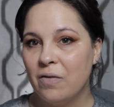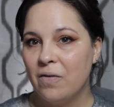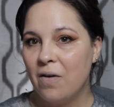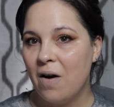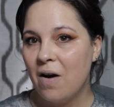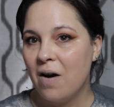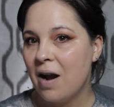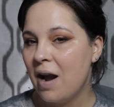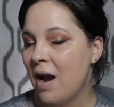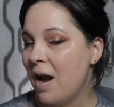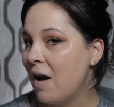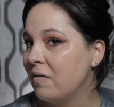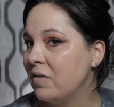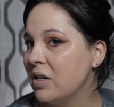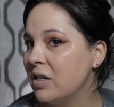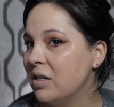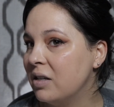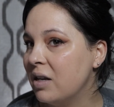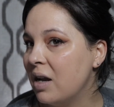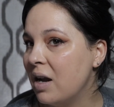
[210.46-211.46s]
far, I have
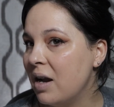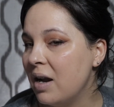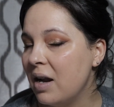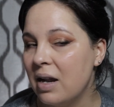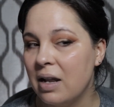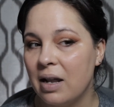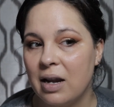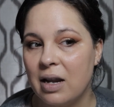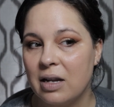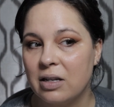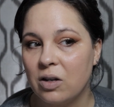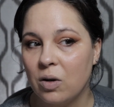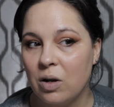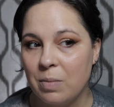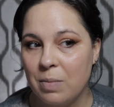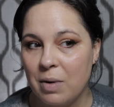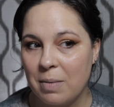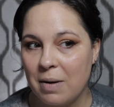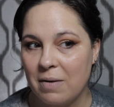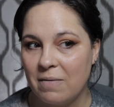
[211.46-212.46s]
to say, like, it's only
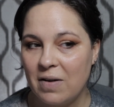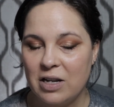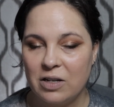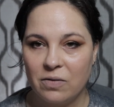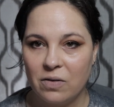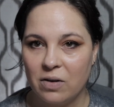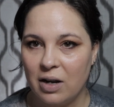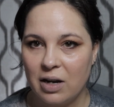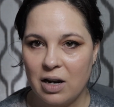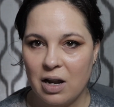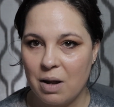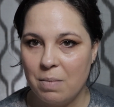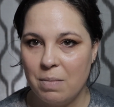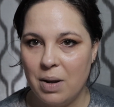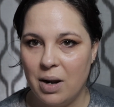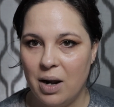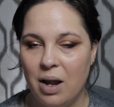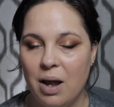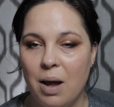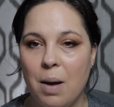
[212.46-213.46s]
been on my face for like a
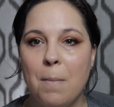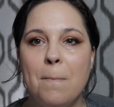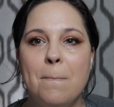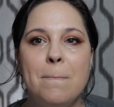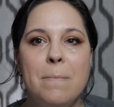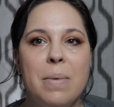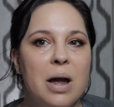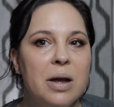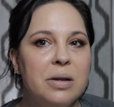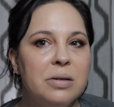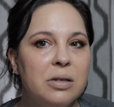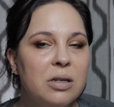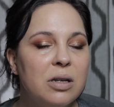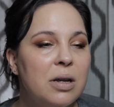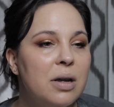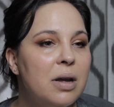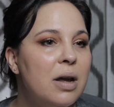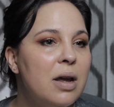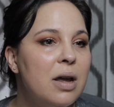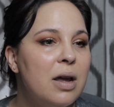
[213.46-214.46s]
minute, but
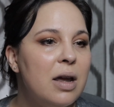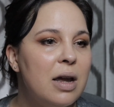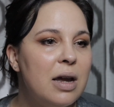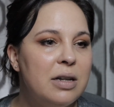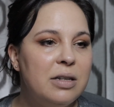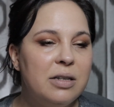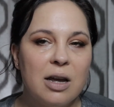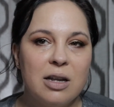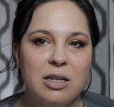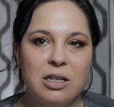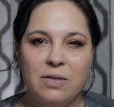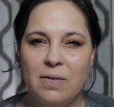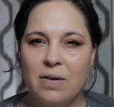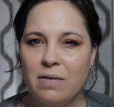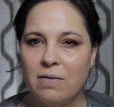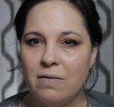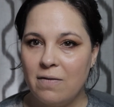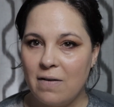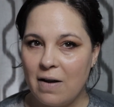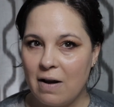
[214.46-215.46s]
it does
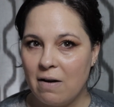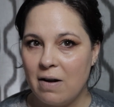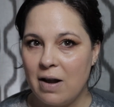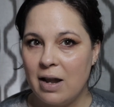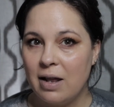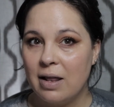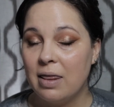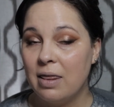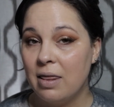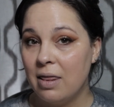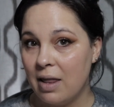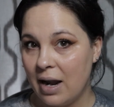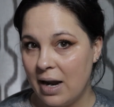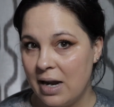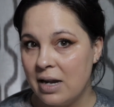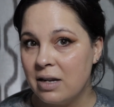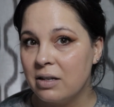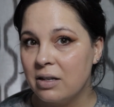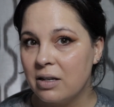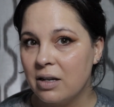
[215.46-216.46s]
feel very
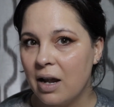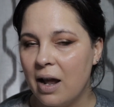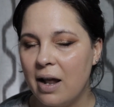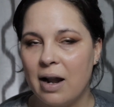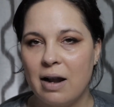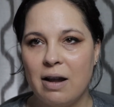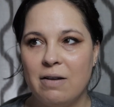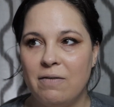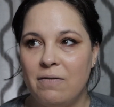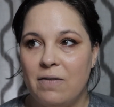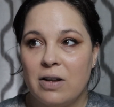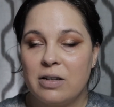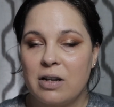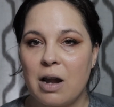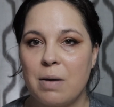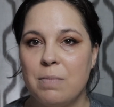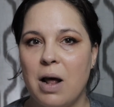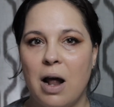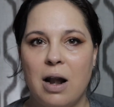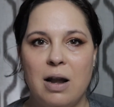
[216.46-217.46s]
light, and it feels
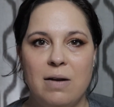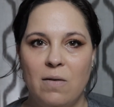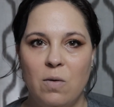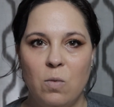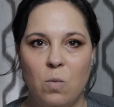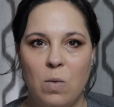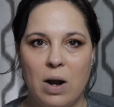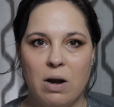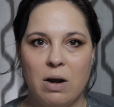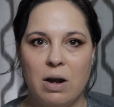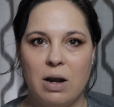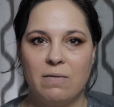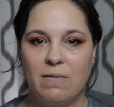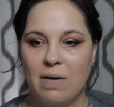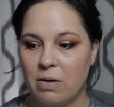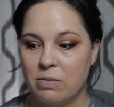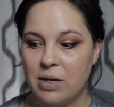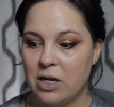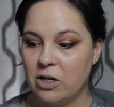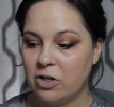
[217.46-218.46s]
like I'm not even wearing
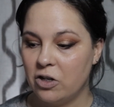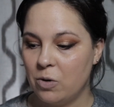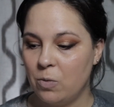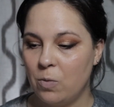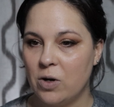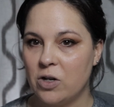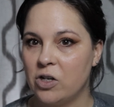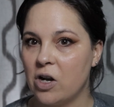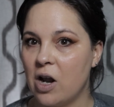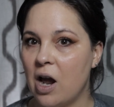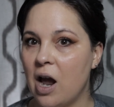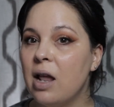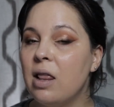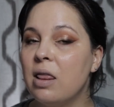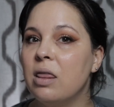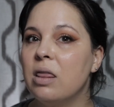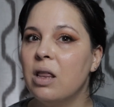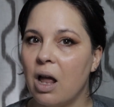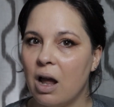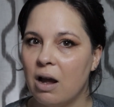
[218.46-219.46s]
foundation, which I
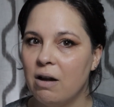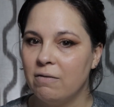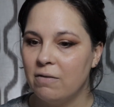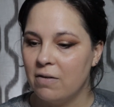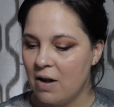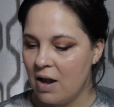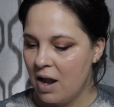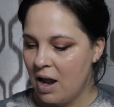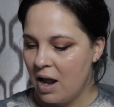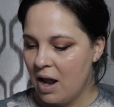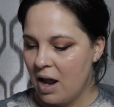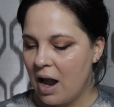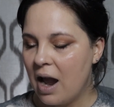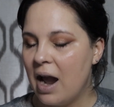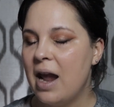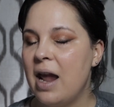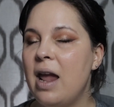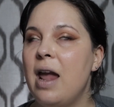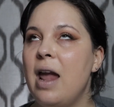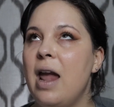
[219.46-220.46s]
love.
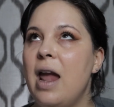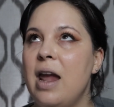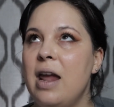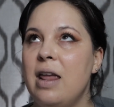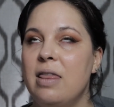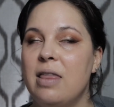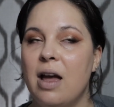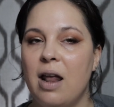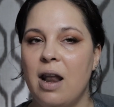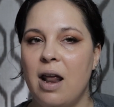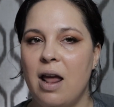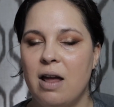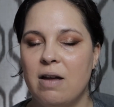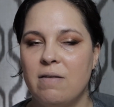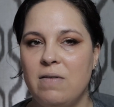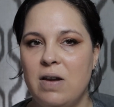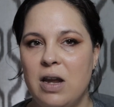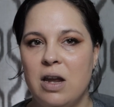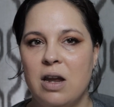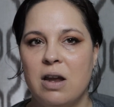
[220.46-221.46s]
I hate that
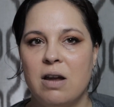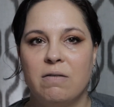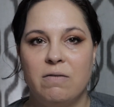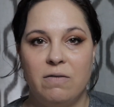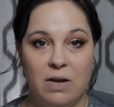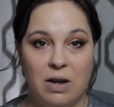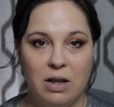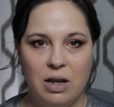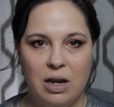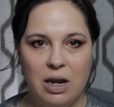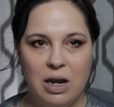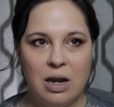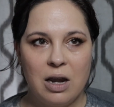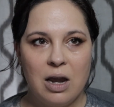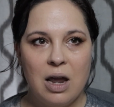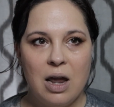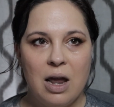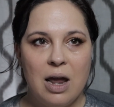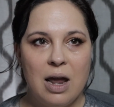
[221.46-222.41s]
heavy feeling,